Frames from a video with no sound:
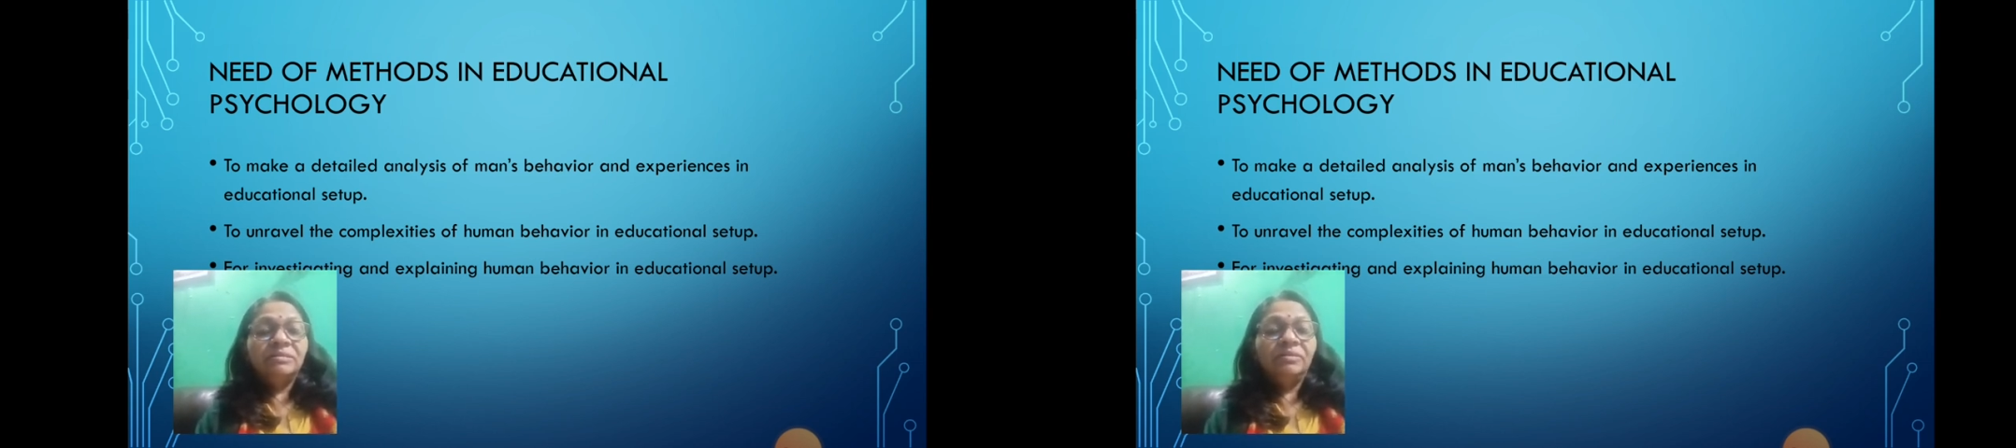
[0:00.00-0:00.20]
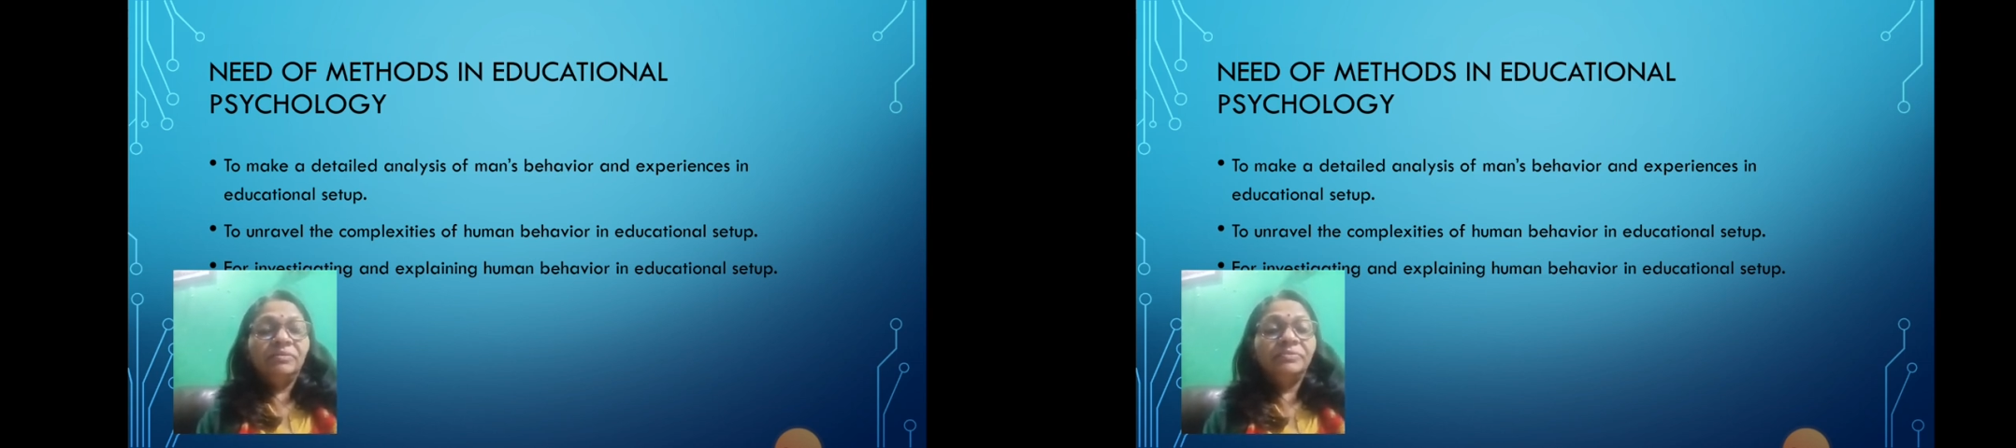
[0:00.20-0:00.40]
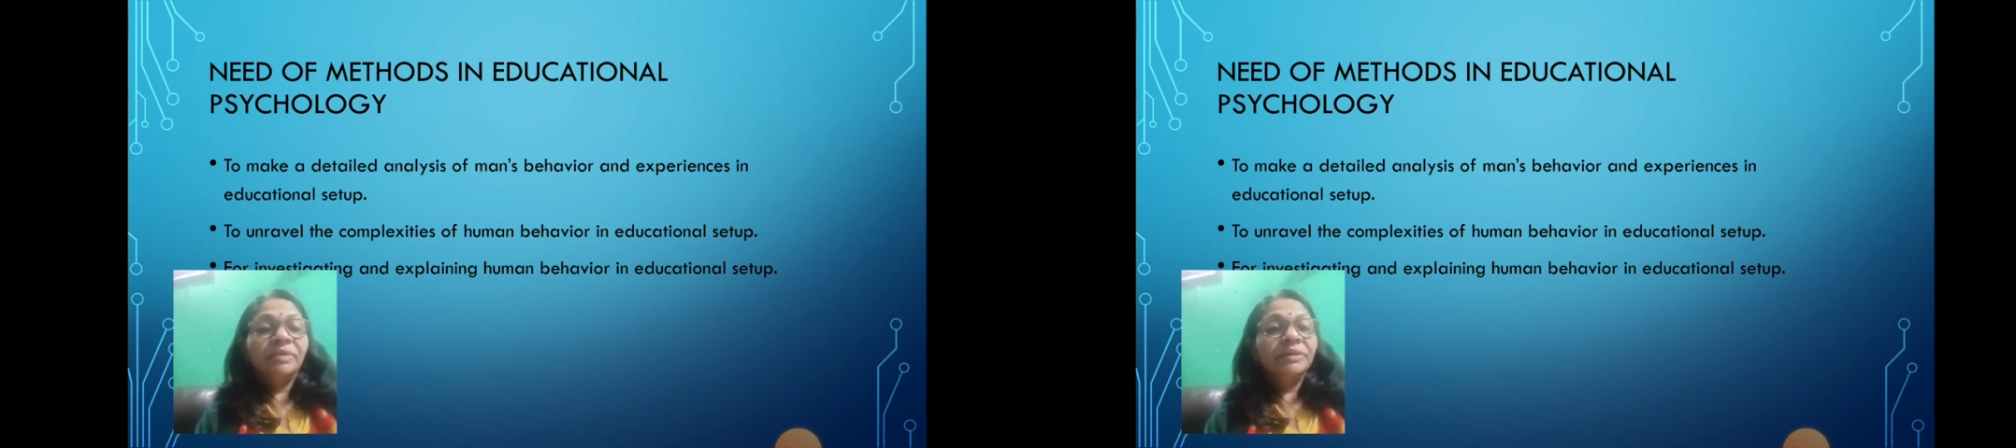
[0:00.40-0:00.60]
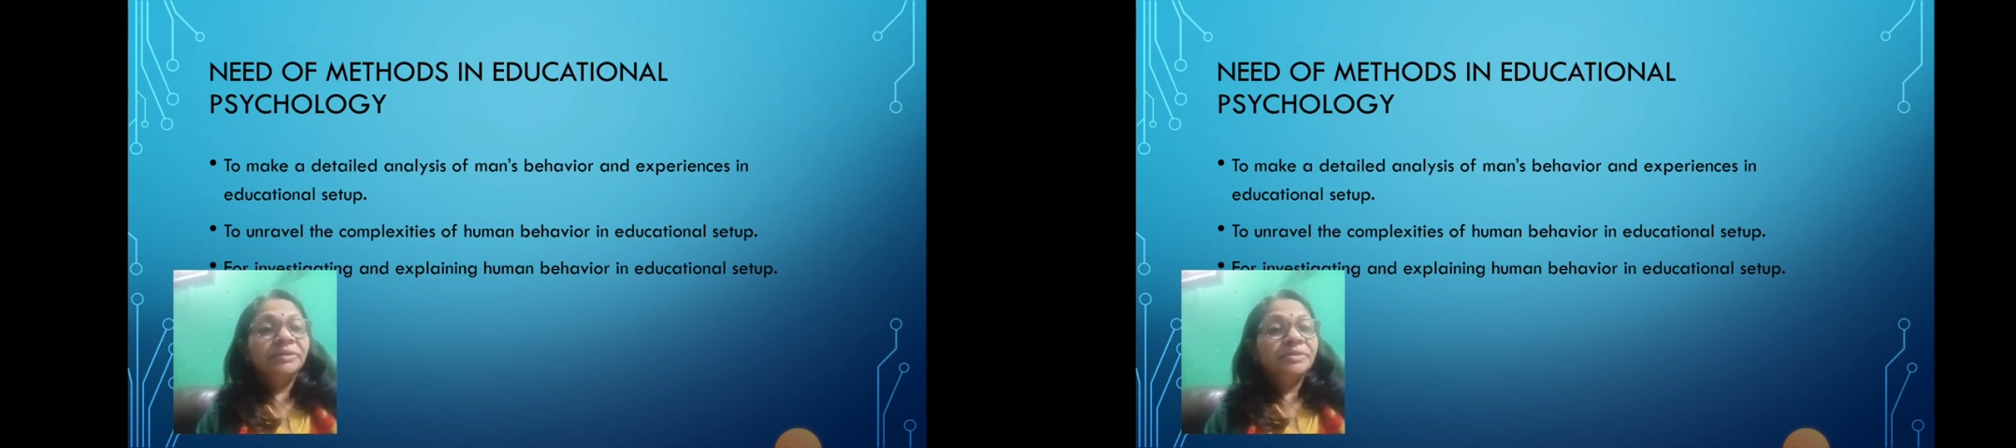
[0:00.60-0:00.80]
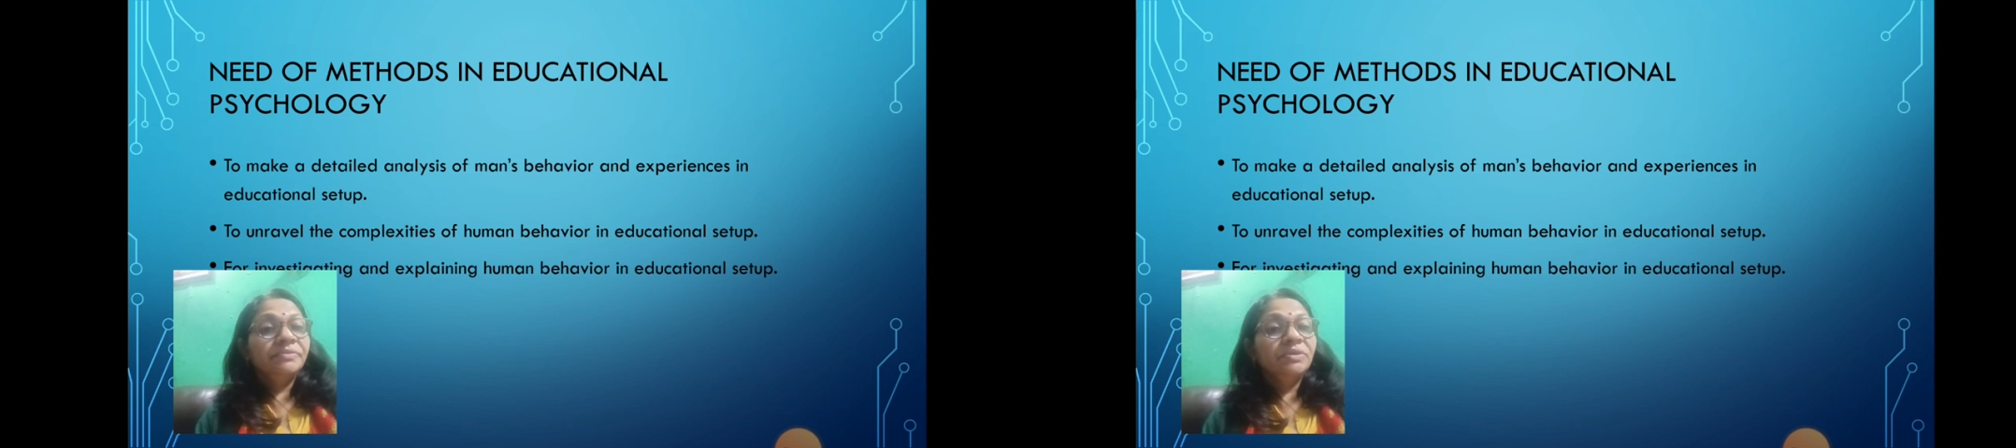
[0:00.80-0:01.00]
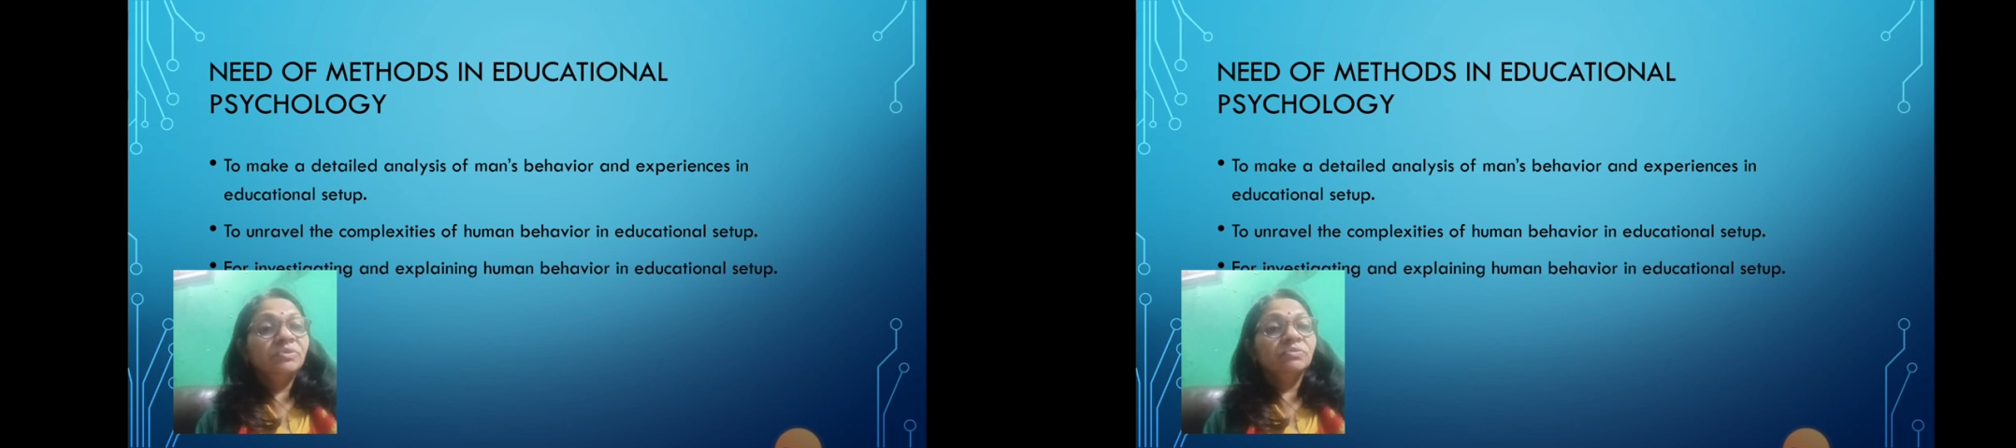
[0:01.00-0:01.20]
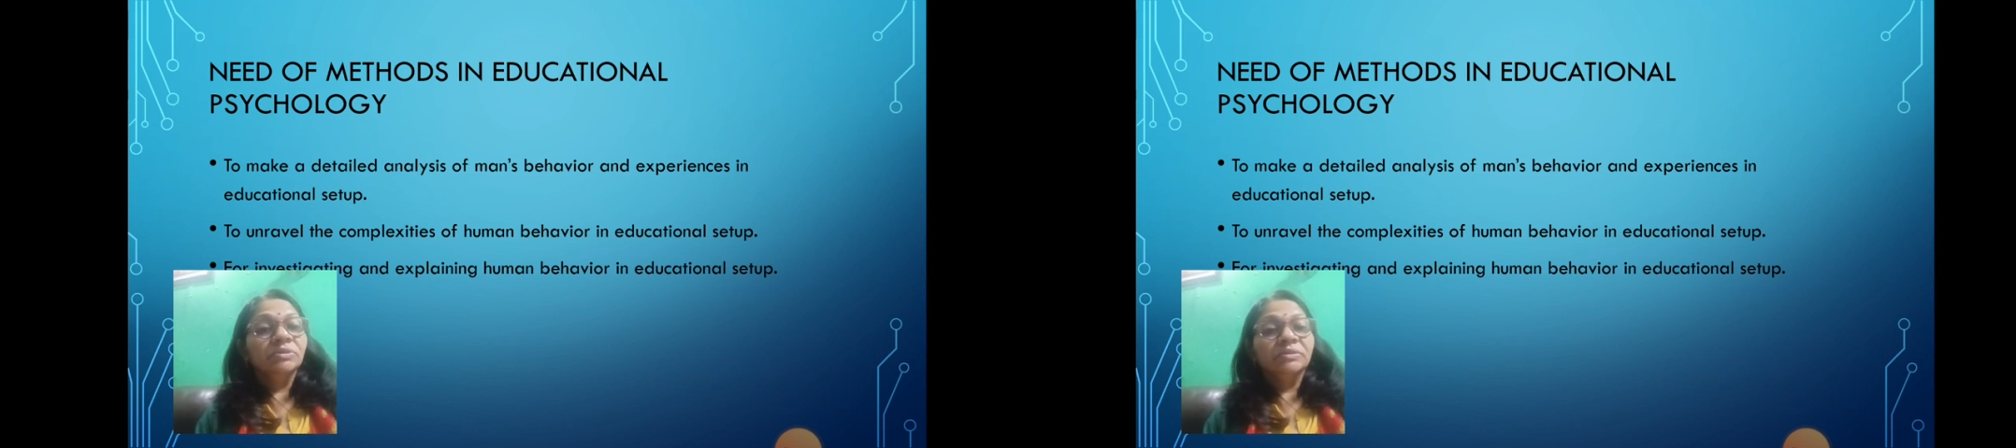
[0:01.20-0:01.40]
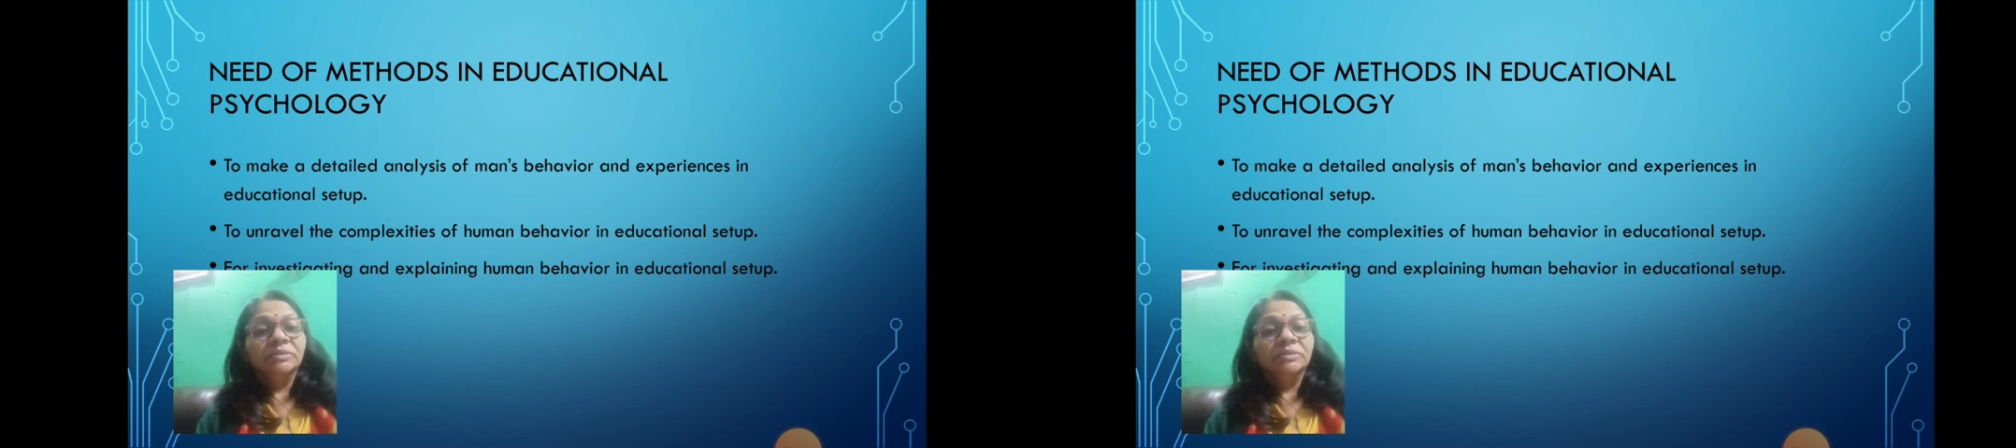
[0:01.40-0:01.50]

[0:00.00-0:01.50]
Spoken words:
of an individual